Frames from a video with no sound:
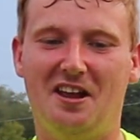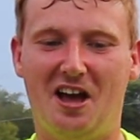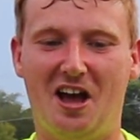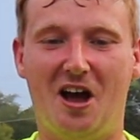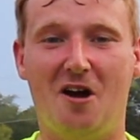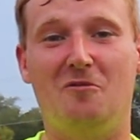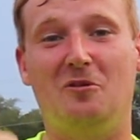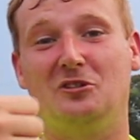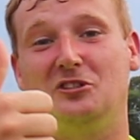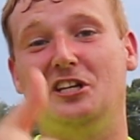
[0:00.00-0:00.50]

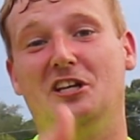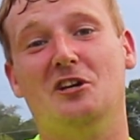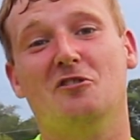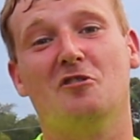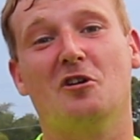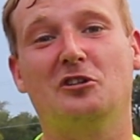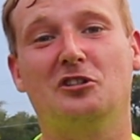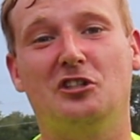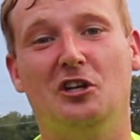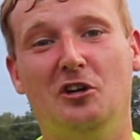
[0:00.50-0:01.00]
uh, we'll see you
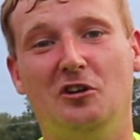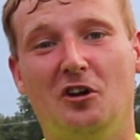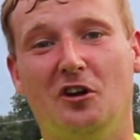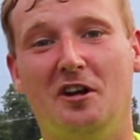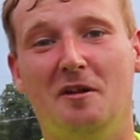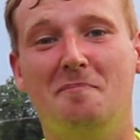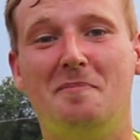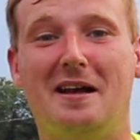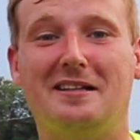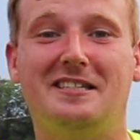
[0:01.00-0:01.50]
real soon on
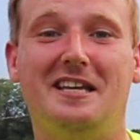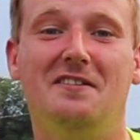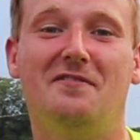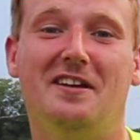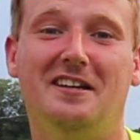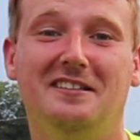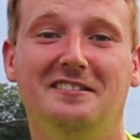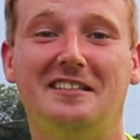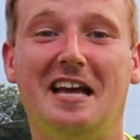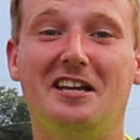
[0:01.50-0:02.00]
Impact T
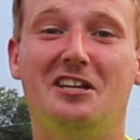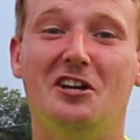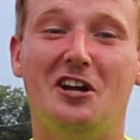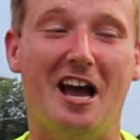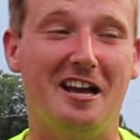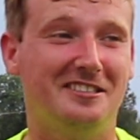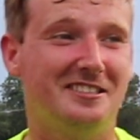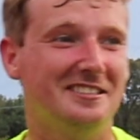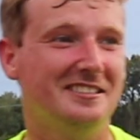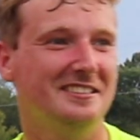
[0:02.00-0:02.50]
V. Thank you,
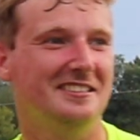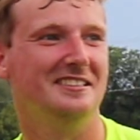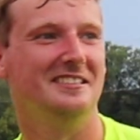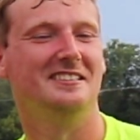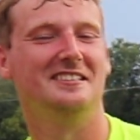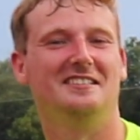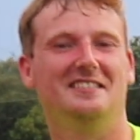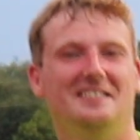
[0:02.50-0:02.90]
guys. Thanks, guys.